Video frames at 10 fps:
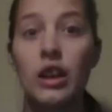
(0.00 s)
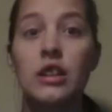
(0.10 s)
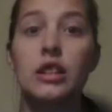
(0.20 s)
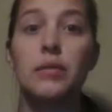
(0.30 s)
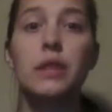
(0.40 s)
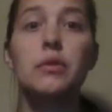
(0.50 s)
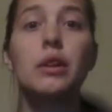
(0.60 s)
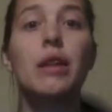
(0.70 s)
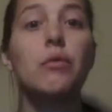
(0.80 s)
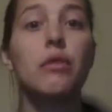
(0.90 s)
Sometimes when
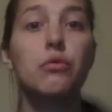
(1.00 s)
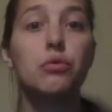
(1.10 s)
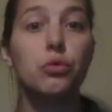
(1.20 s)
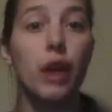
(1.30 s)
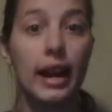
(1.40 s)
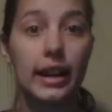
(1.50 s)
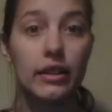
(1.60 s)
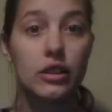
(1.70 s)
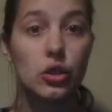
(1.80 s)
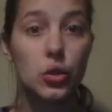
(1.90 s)
I'm writing
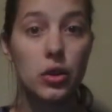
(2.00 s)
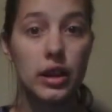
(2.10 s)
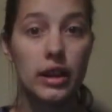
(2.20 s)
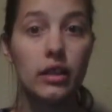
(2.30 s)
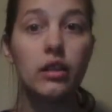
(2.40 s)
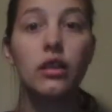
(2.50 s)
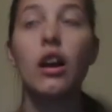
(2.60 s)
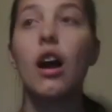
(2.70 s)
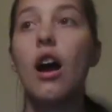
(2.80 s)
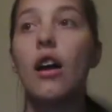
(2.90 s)
the story,
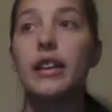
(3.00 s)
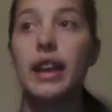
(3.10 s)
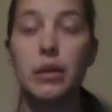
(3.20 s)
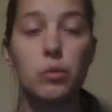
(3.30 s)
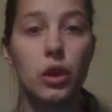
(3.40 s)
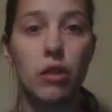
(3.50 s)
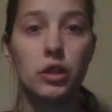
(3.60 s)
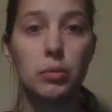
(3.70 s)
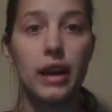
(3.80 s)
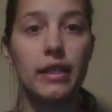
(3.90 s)
a name will come to
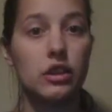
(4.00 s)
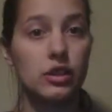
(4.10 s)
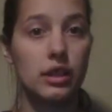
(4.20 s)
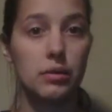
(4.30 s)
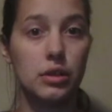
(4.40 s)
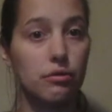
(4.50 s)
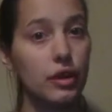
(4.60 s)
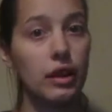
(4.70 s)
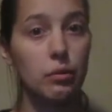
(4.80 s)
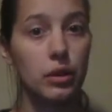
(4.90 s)
mind that just seems to
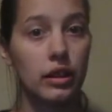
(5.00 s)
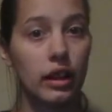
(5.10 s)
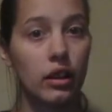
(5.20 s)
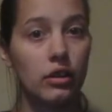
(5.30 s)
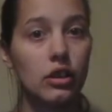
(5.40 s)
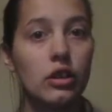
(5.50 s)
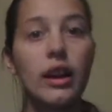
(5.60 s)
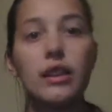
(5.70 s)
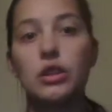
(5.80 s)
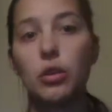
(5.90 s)
fit with the character,
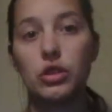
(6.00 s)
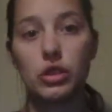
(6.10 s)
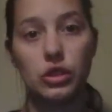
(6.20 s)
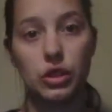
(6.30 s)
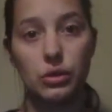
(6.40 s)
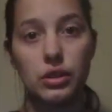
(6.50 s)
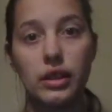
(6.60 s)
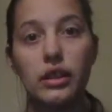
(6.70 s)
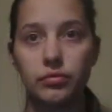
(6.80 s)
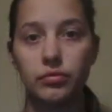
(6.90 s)
and so I'll just use it,
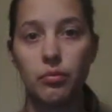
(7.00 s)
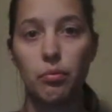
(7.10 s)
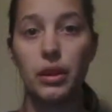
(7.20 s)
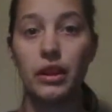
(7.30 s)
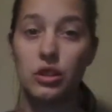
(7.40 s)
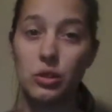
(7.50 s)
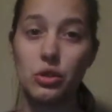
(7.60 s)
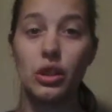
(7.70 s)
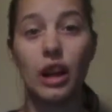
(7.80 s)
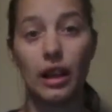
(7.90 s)
but that's
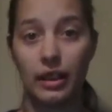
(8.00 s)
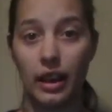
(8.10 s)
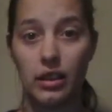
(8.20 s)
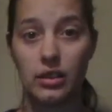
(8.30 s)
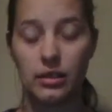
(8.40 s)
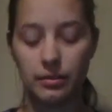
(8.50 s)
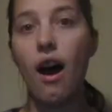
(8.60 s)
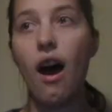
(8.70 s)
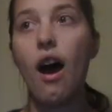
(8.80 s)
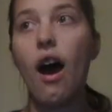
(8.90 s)
usually not the case.
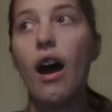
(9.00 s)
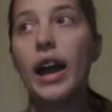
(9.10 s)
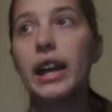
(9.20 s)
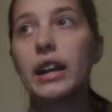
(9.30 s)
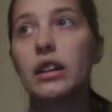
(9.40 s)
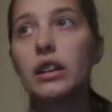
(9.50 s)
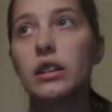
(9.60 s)
I